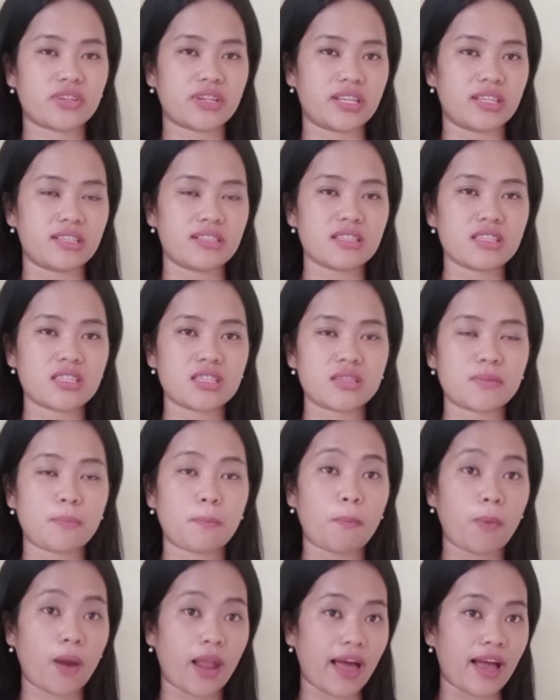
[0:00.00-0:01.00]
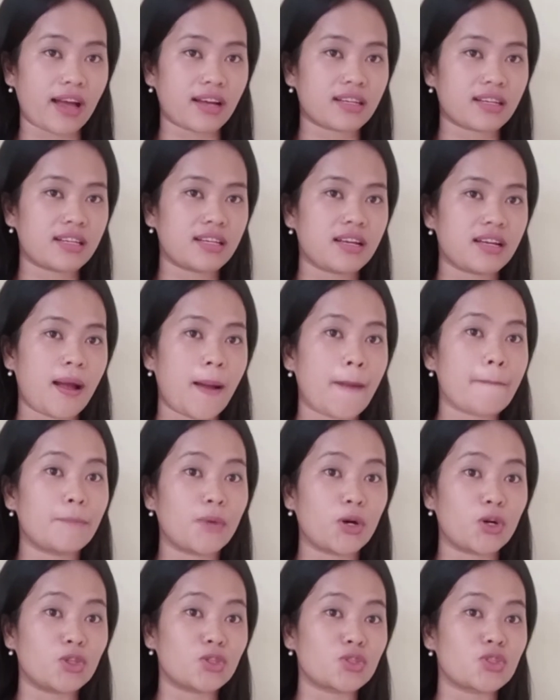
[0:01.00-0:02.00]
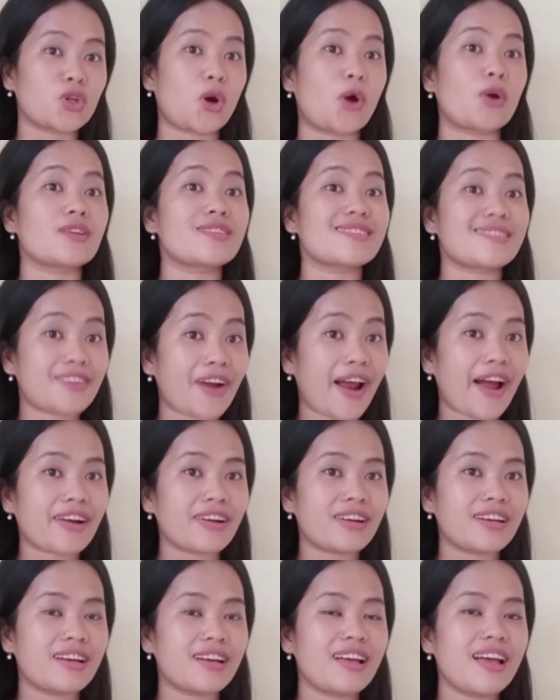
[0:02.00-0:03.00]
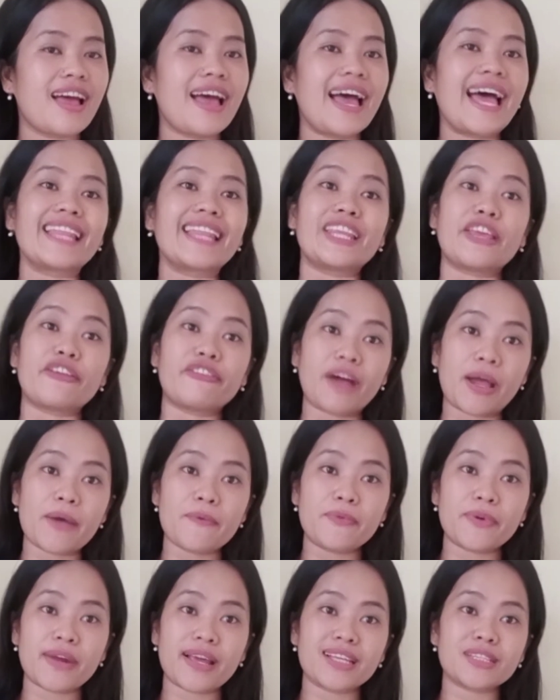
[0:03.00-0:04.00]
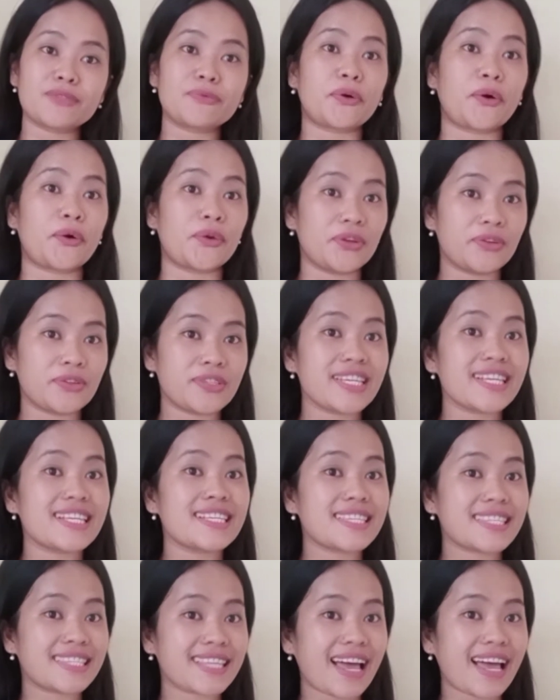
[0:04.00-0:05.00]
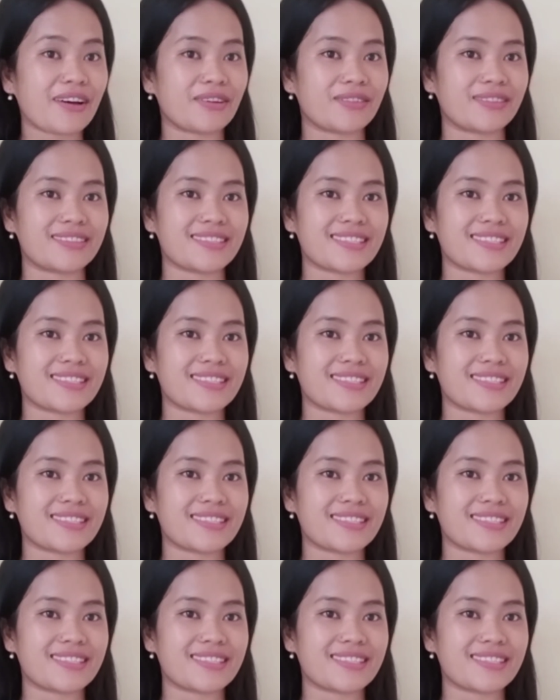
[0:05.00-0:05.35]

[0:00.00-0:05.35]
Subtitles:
string pluck, bolt, or struck, they vibrate, producing